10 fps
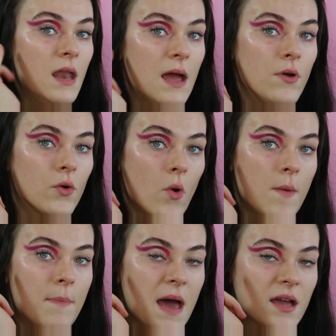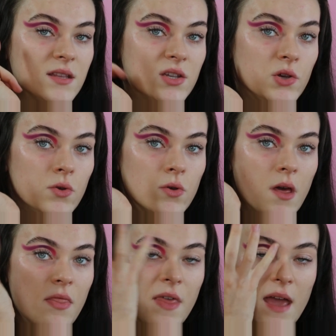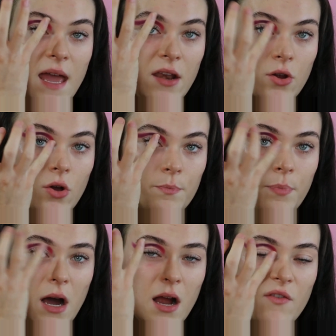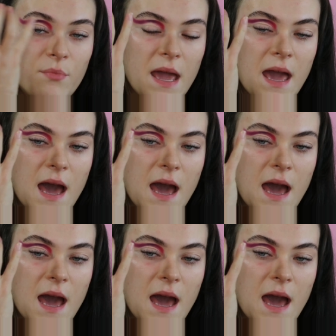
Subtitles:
Now going back to the inner part of my